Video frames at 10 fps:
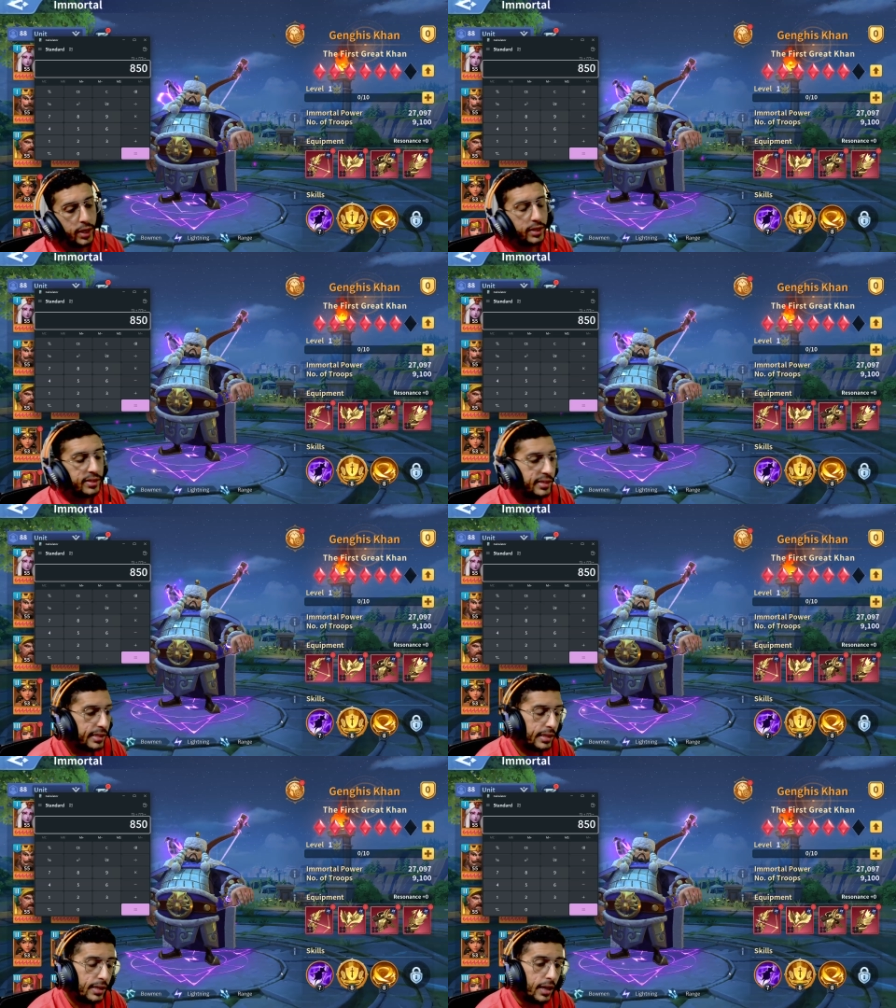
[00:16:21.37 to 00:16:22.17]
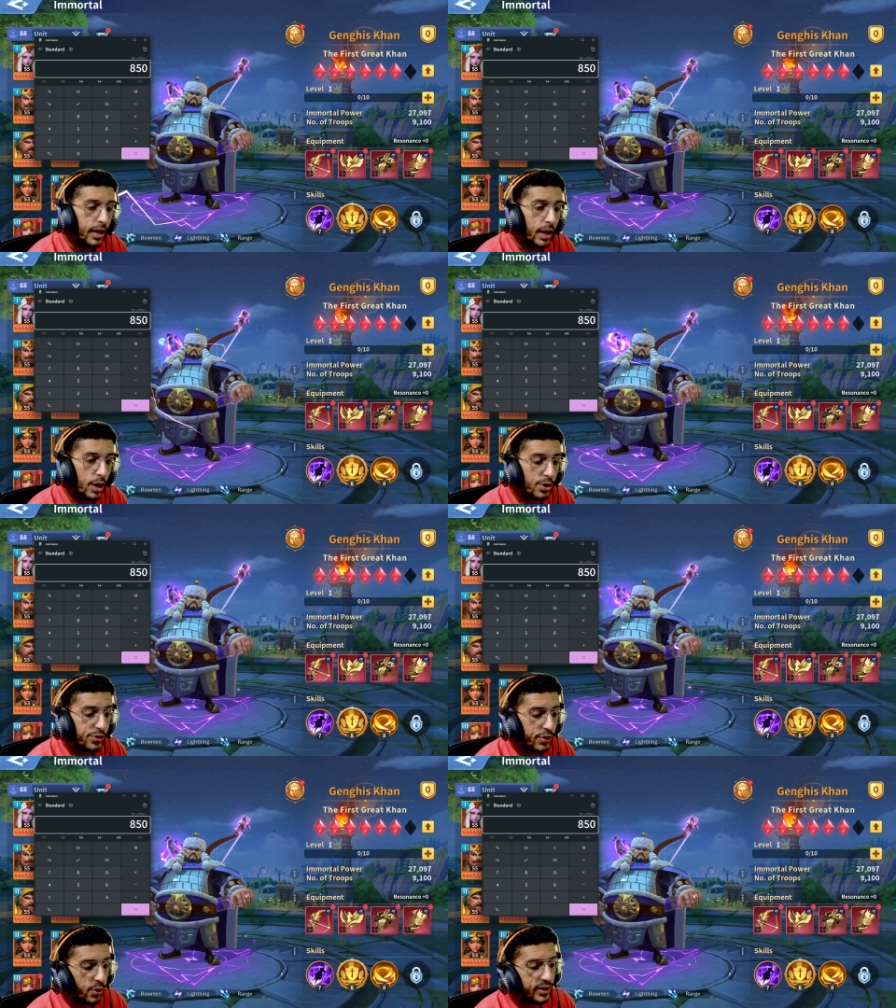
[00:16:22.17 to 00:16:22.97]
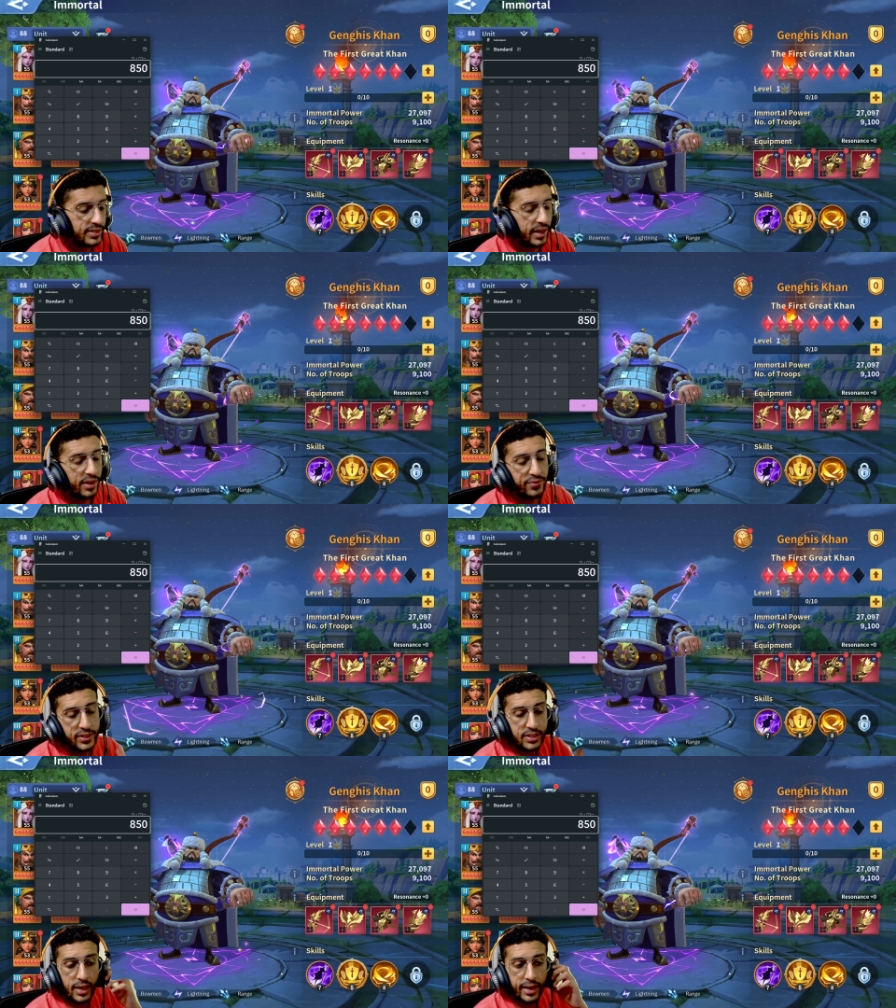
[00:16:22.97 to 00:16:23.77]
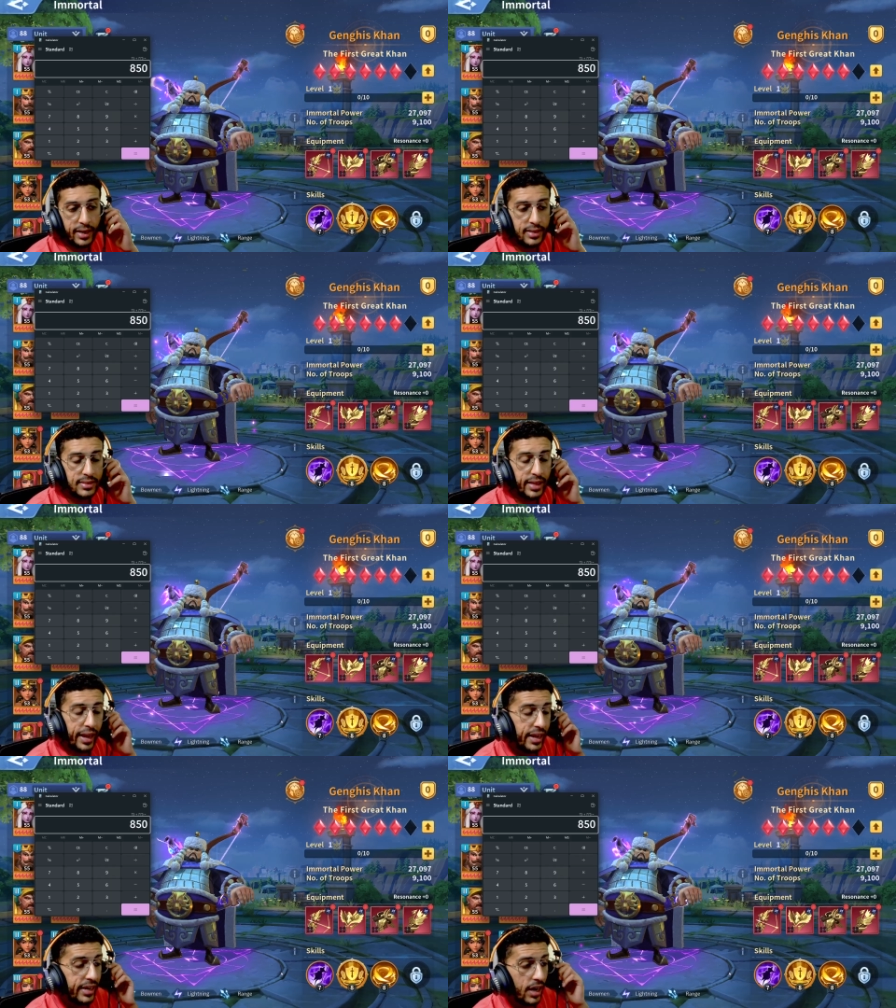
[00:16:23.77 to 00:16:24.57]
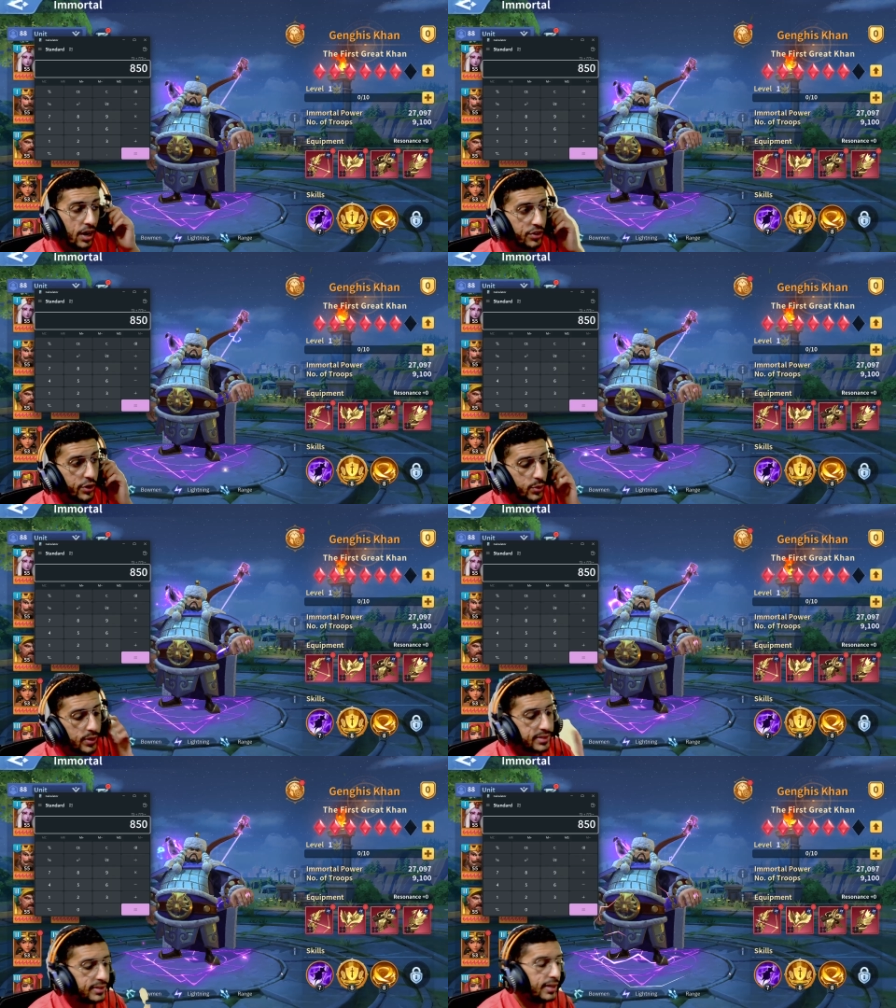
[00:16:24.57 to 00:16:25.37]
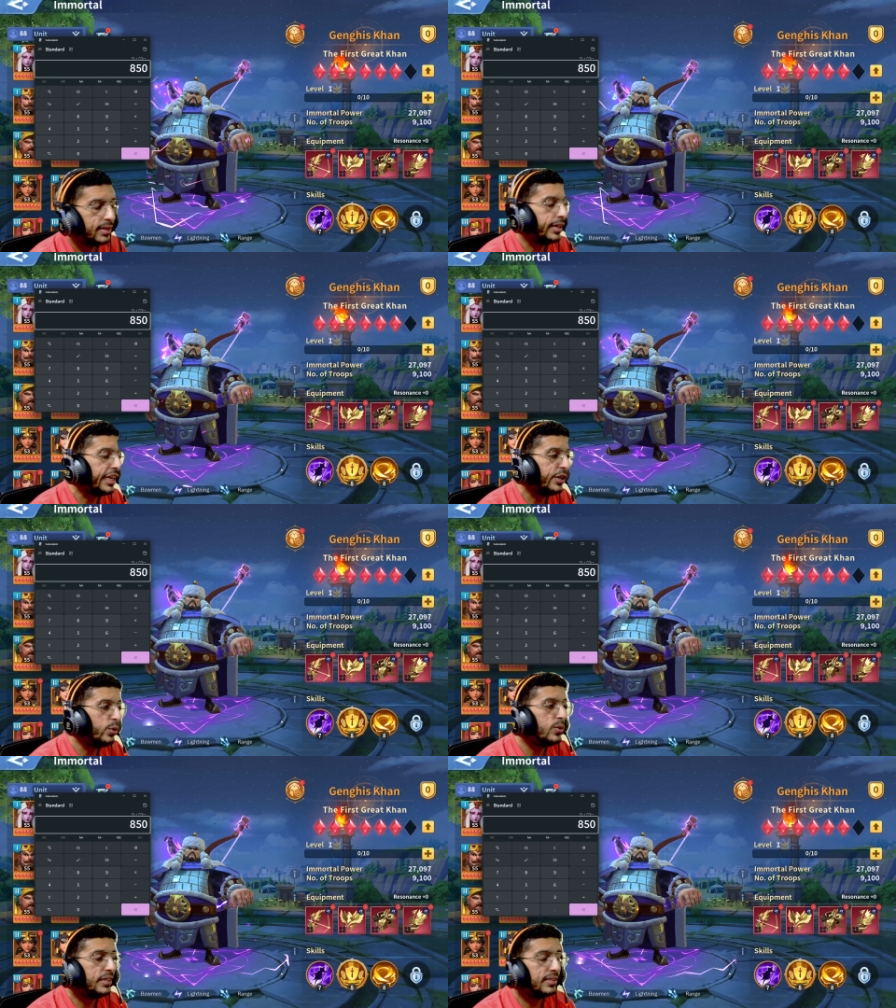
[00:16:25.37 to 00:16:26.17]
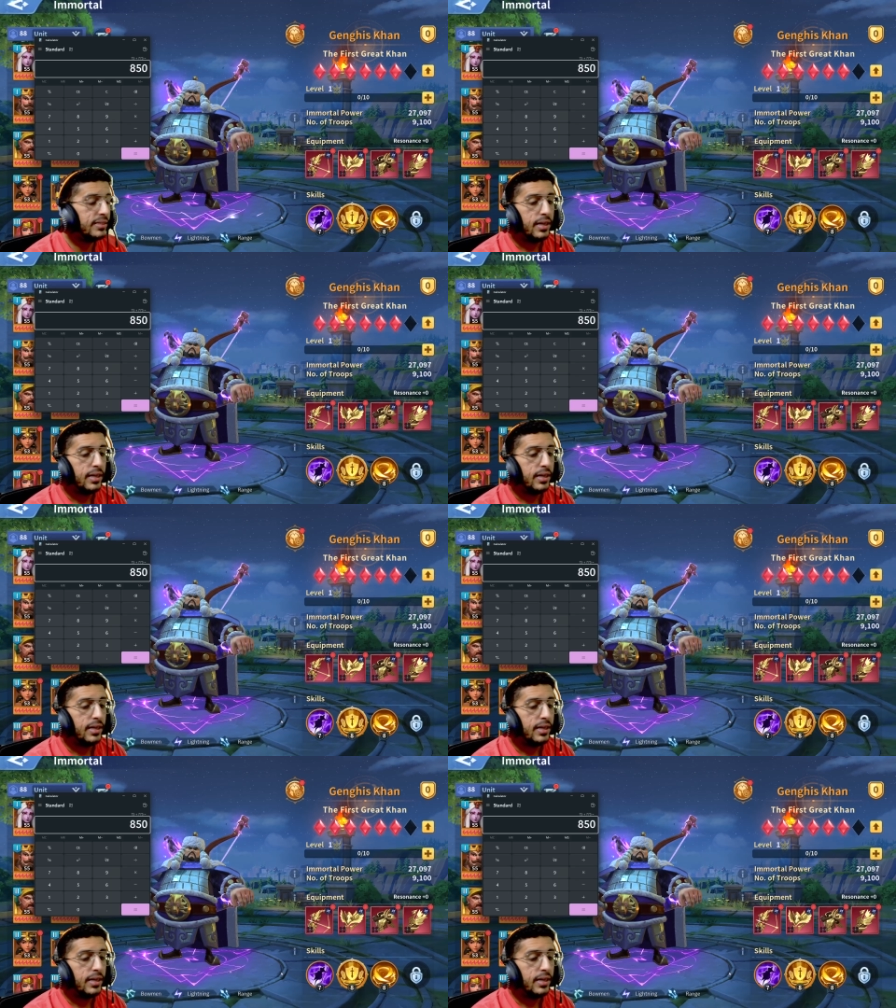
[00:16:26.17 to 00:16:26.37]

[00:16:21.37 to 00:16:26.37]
the Earth units. If it's against any other units, then he loses